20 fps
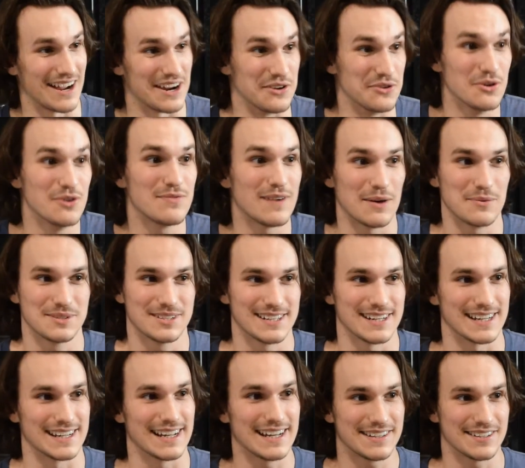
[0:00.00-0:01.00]
I knew if I was
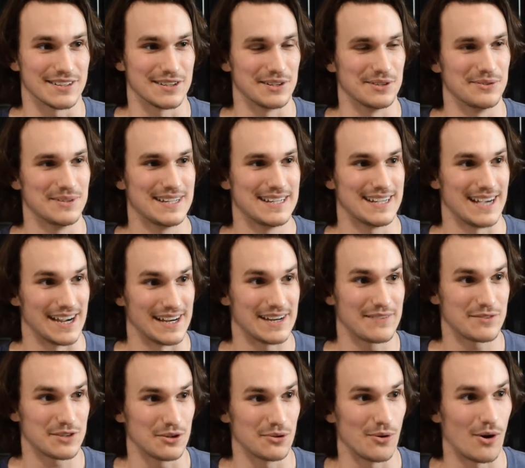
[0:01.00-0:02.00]
going to get to you, I'd
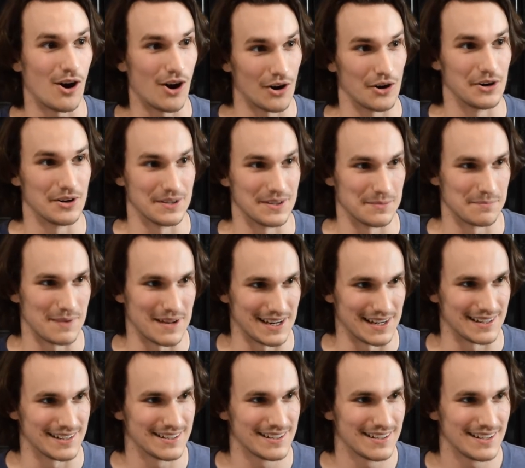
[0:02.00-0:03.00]
have to go hard in the
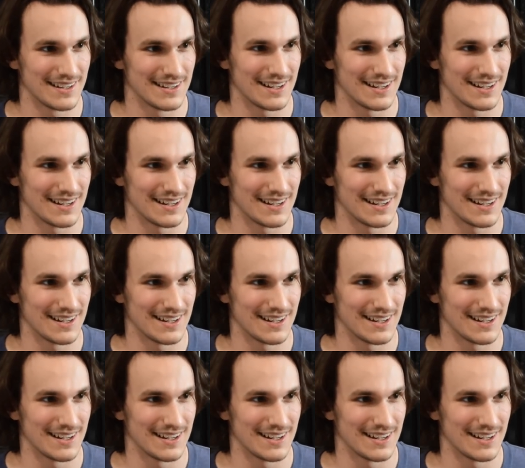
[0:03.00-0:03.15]
paint.